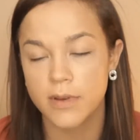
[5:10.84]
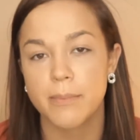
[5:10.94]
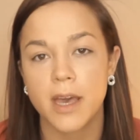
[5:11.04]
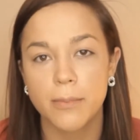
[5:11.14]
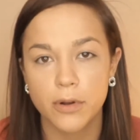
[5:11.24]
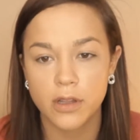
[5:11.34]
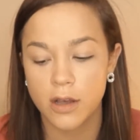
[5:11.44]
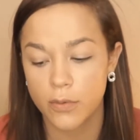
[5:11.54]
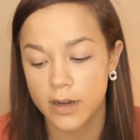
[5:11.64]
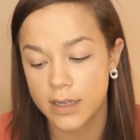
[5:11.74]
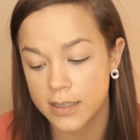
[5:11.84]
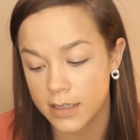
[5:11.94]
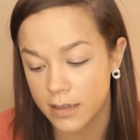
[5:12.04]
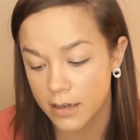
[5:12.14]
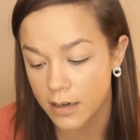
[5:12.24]
MAC Prolongwear
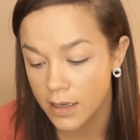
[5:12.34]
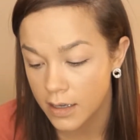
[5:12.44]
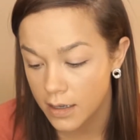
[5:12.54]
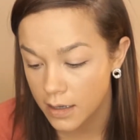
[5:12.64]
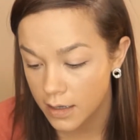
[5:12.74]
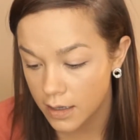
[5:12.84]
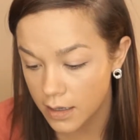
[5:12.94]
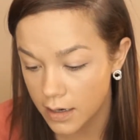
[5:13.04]
Concealer in